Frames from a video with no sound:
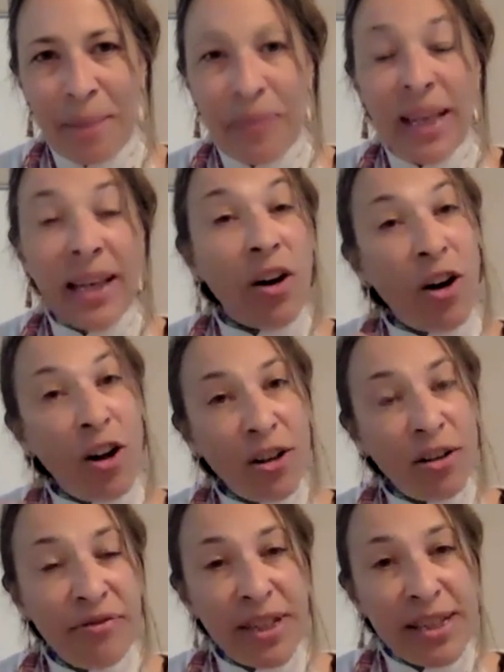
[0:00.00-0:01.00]
in all
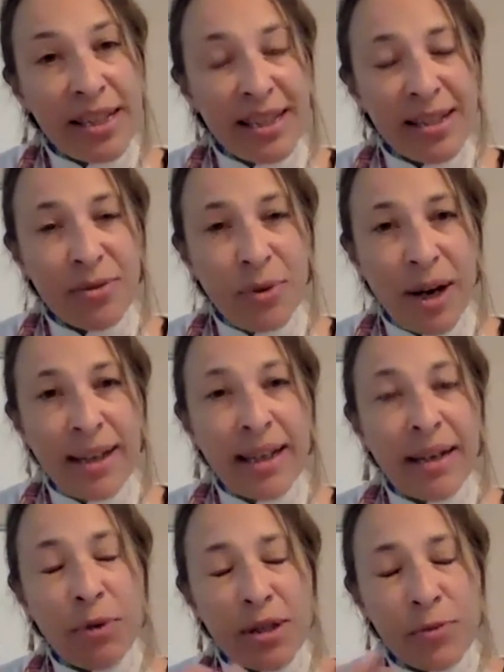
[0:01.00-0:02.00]
our visits, right?
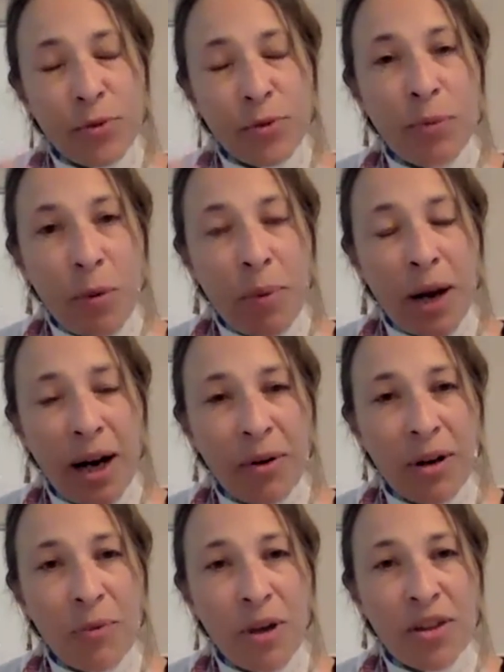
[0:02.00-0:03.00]
And as we're
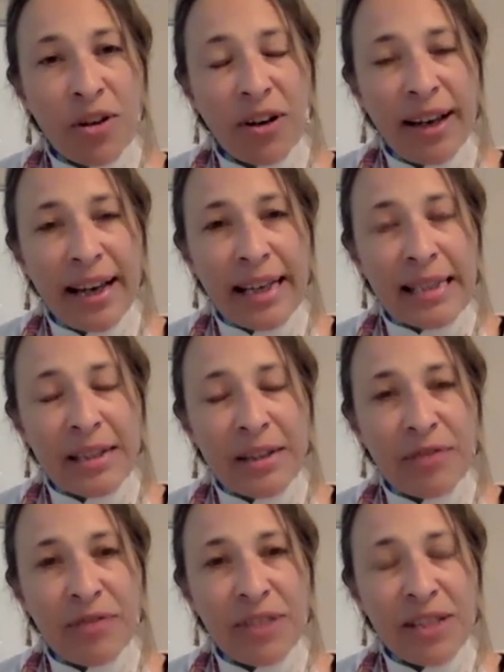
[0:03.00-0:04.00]
preparing with our guests and
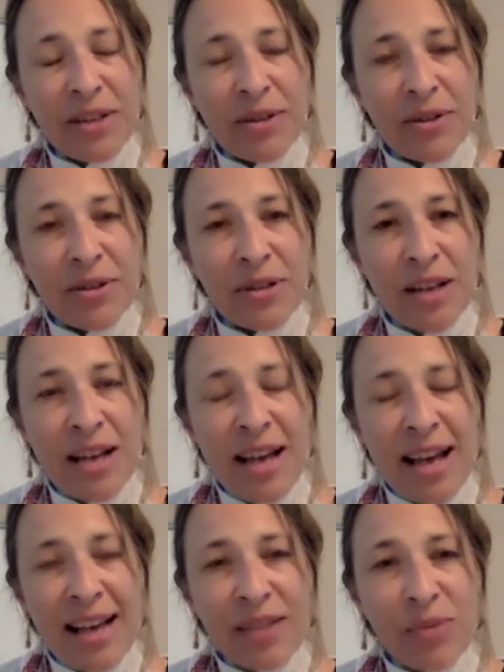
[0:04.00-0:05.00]
our visitors
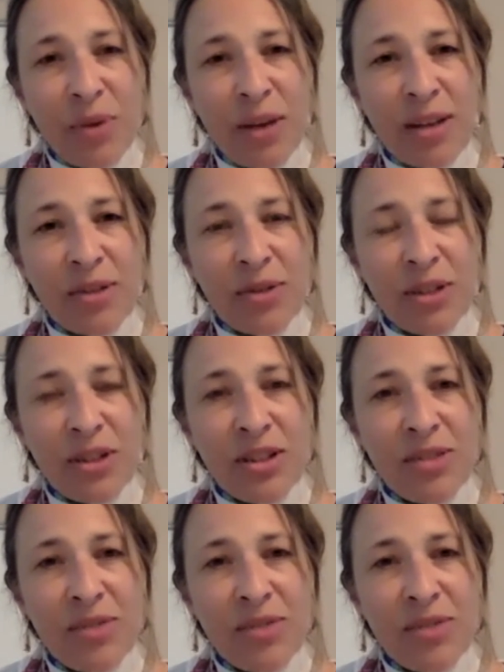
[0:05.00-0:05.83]
as well. So I just